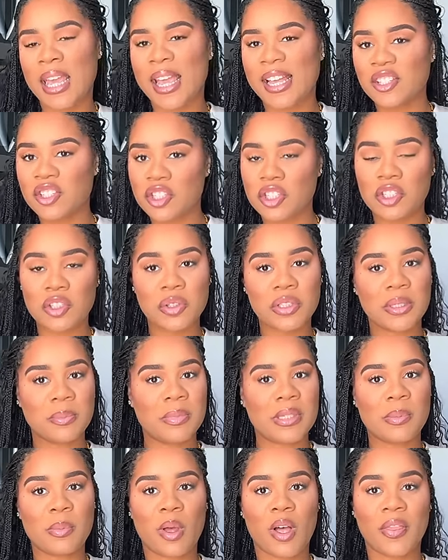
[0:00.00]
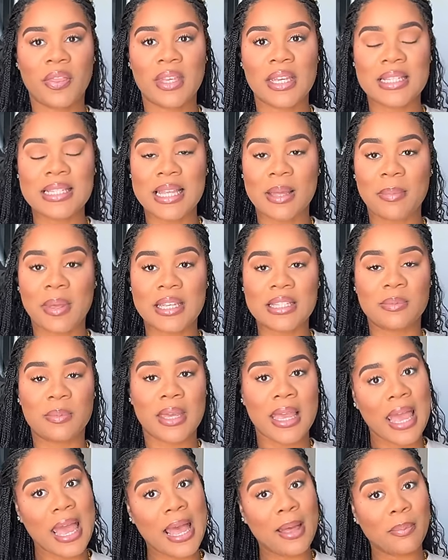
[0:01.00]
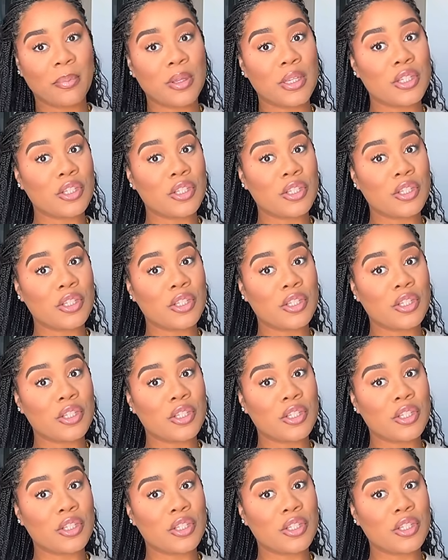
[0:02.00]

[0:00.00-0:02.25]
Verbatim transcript: and just do some small things that makes me happy.